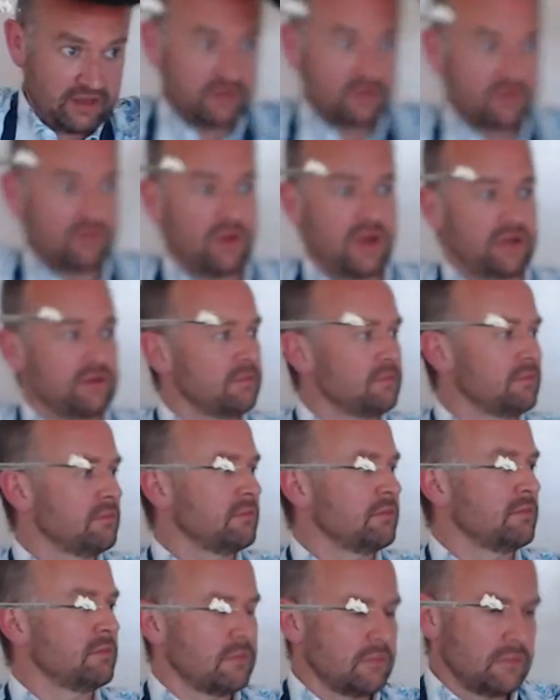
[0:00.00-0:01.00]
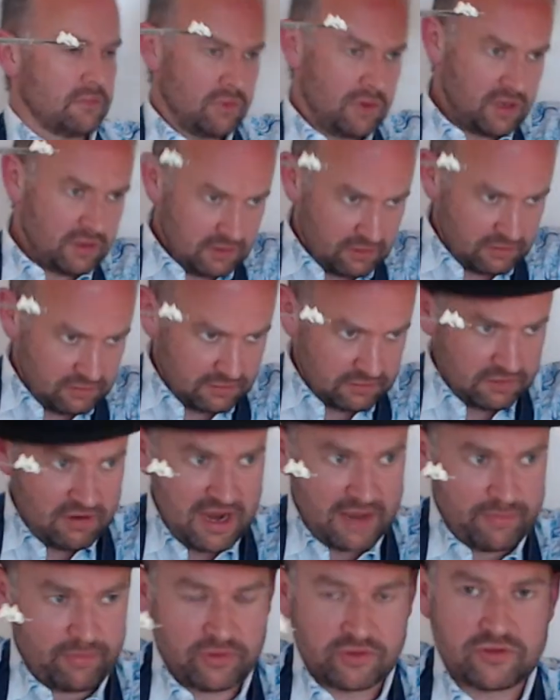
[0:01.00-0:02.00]
Quite a lot of
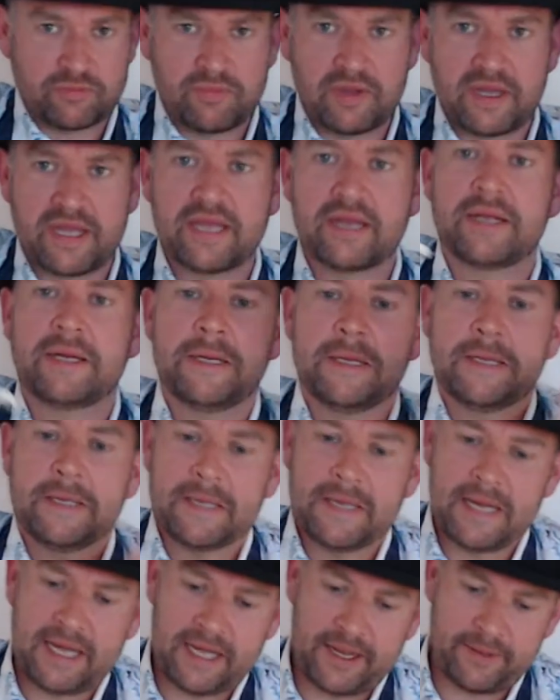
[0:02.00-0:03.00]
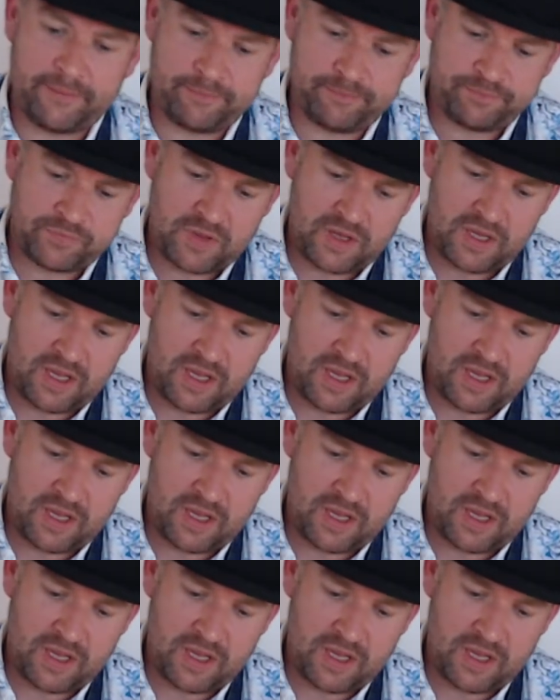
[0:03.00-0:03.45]
crap on the top of my head.